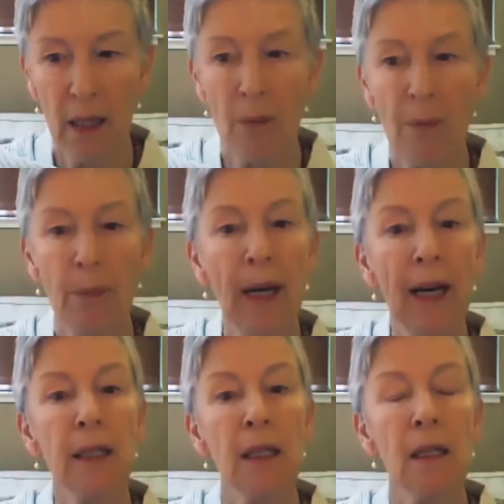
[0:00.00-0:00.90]

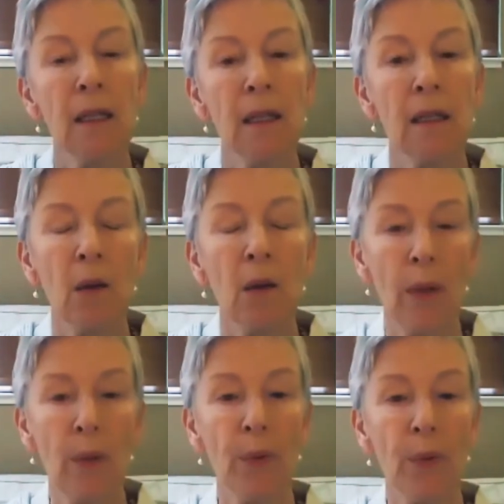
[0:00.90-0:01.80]
but we
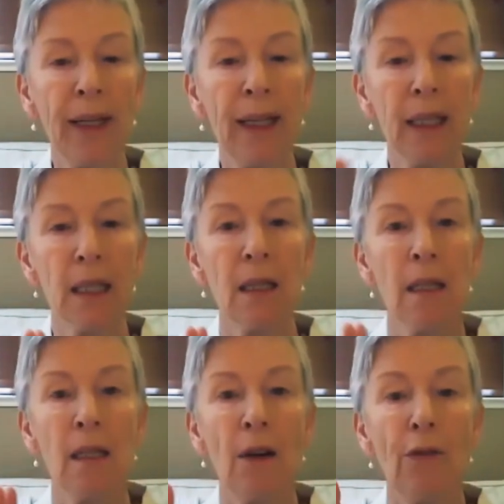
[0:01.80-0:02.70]
bring it
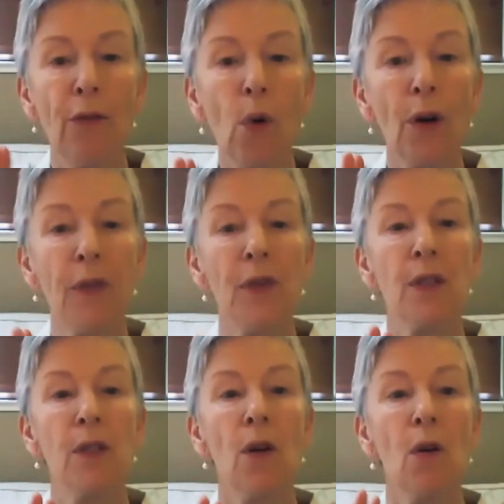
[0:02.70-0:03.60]
forth
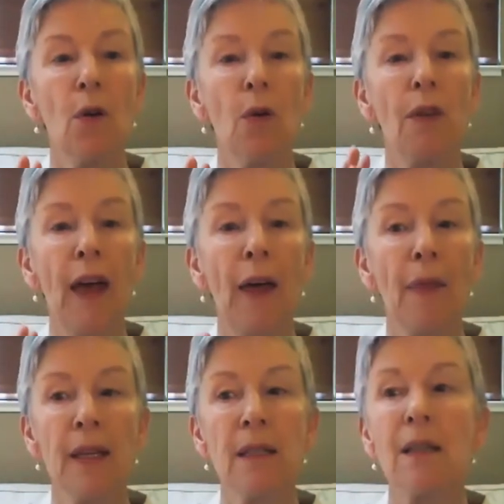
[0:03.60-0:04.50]
so that
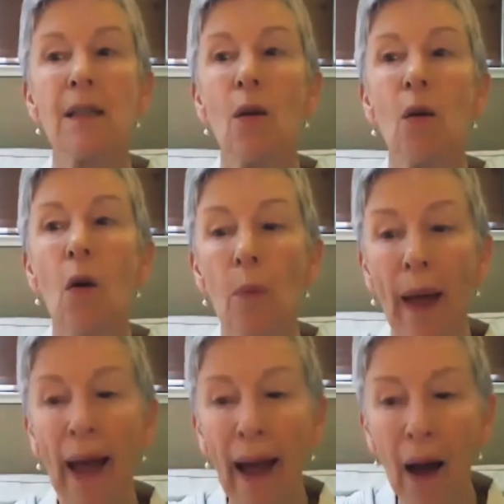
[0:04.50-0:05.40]
this soul
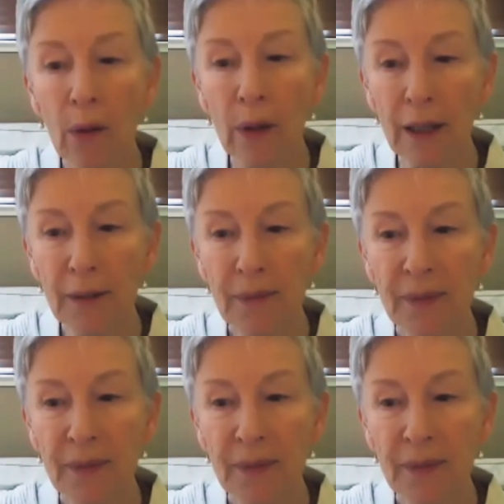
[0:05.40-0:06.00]
power